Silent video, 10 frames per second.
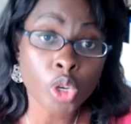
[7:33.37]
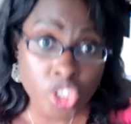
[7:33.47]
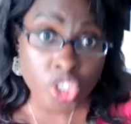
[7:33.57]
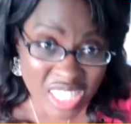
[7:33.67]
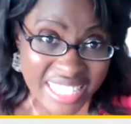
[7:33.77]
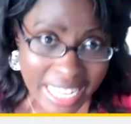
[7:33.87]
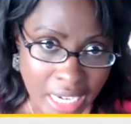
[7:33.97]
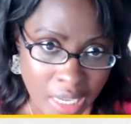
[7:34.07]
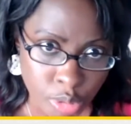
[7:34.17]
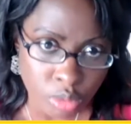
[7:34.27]

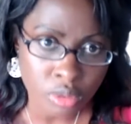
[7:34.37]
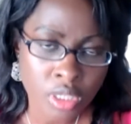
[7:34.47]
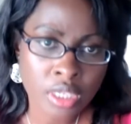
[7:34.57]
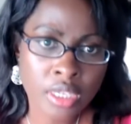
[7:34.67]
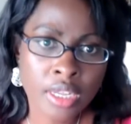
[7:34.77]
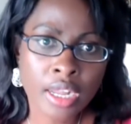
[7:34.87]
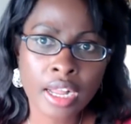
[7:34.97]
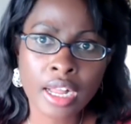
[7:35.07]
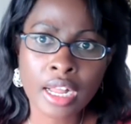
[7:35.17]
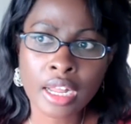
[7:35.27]
sustainable,
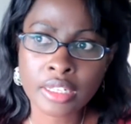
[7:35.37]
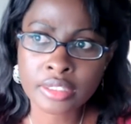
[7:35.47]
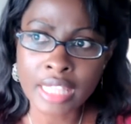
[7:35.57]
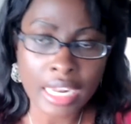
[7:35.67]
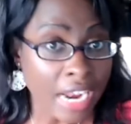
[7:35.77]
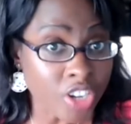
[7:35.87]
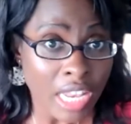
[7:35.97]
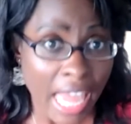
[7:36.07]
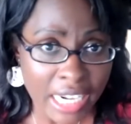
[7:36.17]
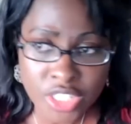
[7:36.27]
uh, that are not
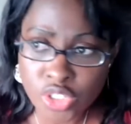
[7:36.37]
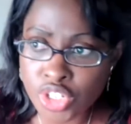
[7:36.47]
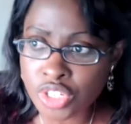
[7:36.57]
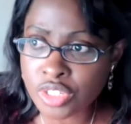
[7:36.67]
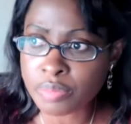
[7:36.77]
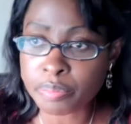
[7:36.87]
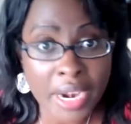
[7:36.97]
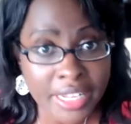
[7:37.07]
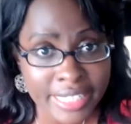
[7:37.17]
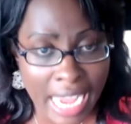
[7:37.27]
likely to just
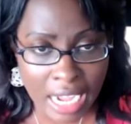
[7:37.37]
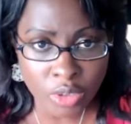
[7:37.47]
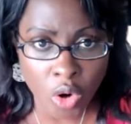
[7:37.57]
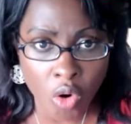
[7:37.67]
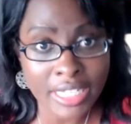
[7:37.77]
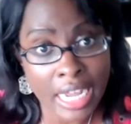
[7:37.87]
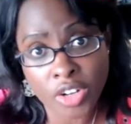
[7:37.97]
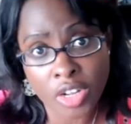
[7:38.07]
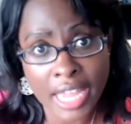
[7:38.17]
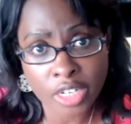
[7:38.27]
break down or that are
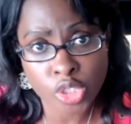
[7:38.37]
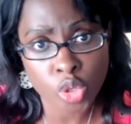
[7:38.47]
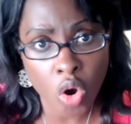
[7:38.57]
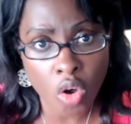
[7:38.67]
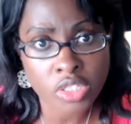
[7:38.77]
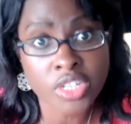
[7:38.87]
not likely to cause